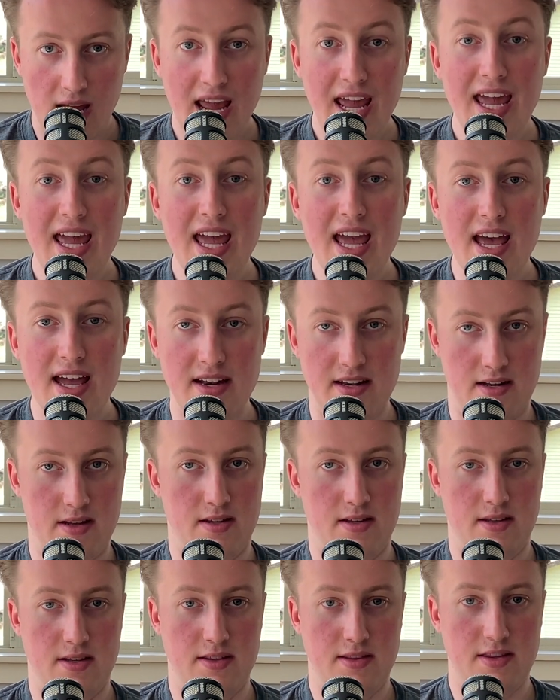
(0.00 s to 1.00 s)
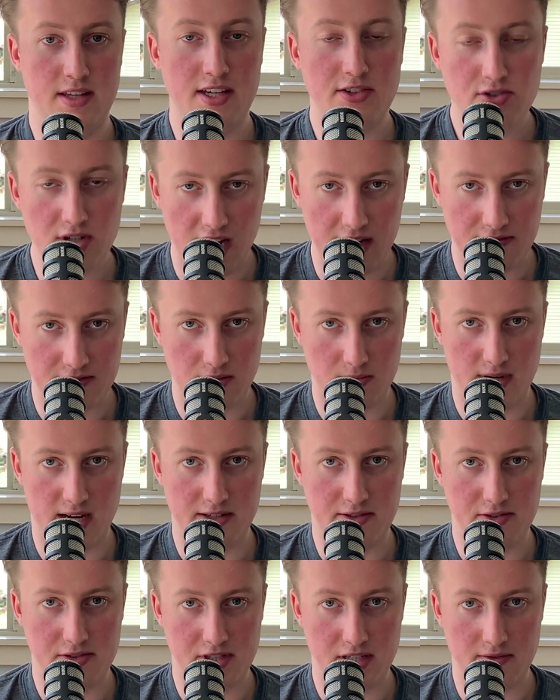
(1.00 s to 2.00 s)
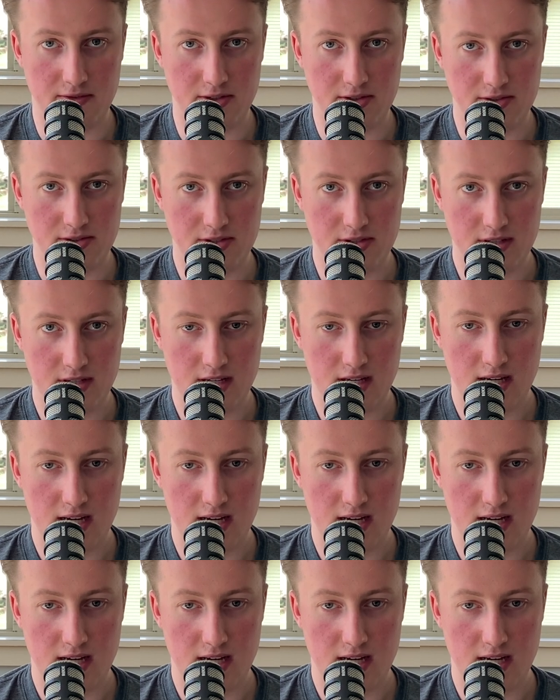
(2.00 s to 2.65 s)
and they drafted wide receivers.